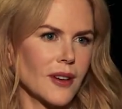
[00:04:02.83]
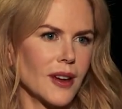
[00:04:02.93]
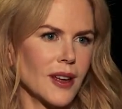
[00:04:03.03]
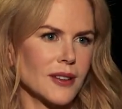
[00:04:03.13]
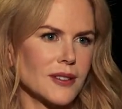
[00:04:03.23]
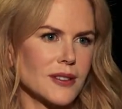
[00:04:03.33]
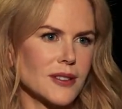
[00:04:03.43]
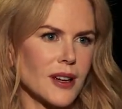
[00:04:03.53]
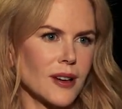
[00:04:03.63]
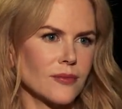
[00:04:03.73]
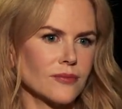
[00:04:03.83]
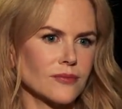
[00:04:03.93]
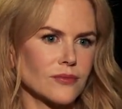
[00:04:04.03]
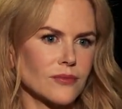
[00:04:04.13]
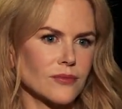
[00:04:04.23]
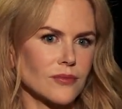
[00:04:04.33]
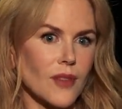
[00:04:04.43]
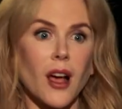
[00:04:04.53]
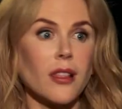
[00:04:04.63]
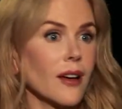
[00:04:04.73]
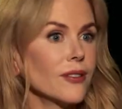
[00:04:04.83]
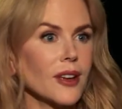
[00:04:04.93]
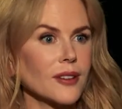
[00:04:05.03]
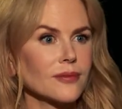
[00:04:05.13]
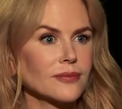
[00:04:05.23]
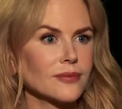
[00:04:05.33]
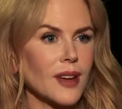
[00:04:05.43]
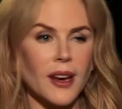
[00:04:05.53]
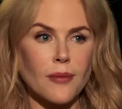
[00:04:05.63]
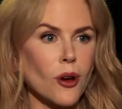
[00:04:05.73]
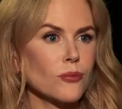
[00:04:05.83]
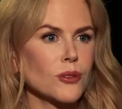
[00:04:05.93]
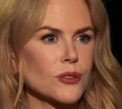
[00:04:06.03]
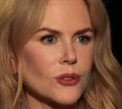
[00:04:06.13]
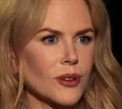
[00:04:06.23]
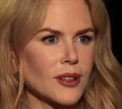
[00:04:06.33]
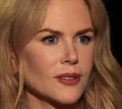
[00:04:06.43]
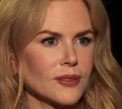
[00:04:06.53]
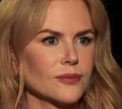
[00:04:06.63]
And I love it, and I'm open to it.